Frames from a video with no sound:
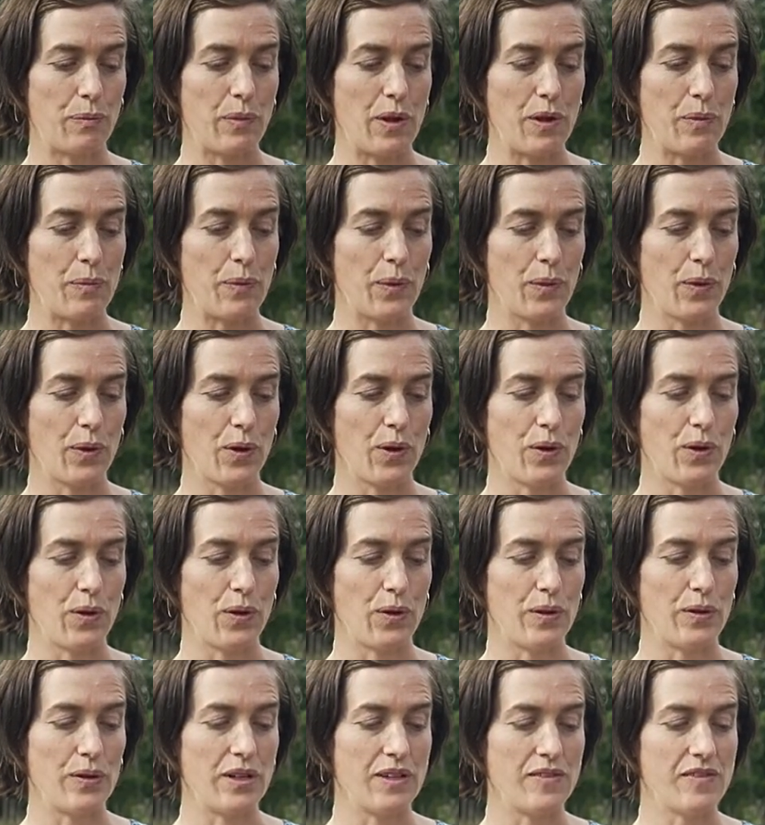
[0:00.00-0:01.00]
people
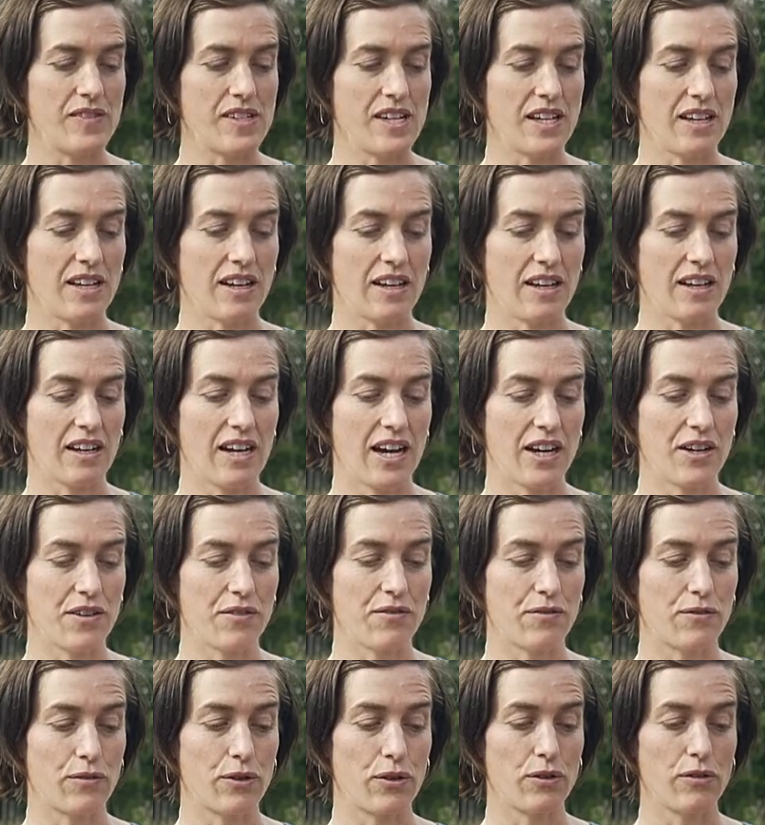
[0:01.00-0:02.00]
who lived in kind
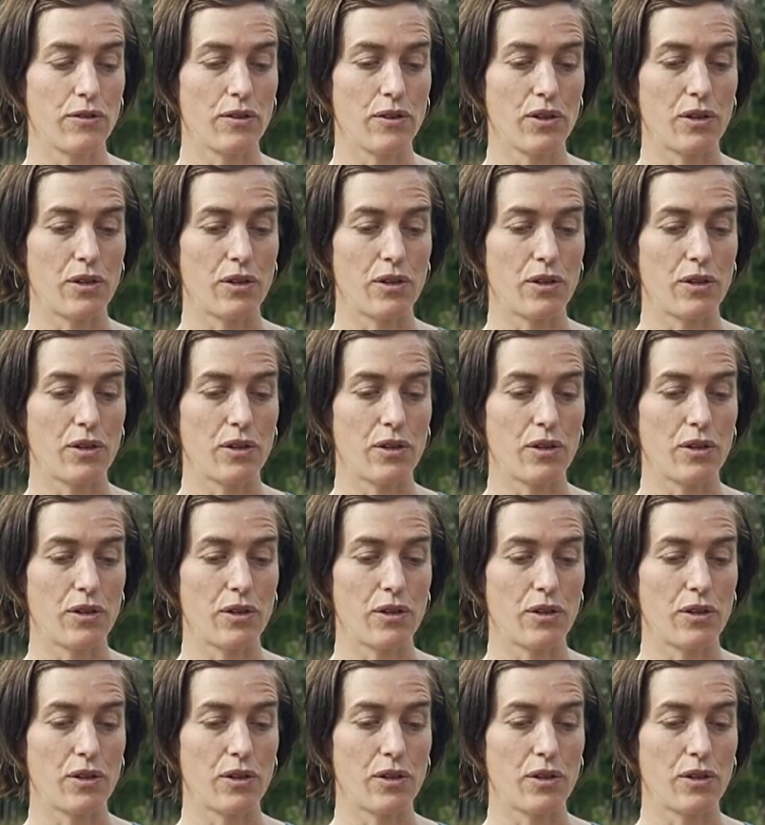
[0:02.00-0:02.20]
of rural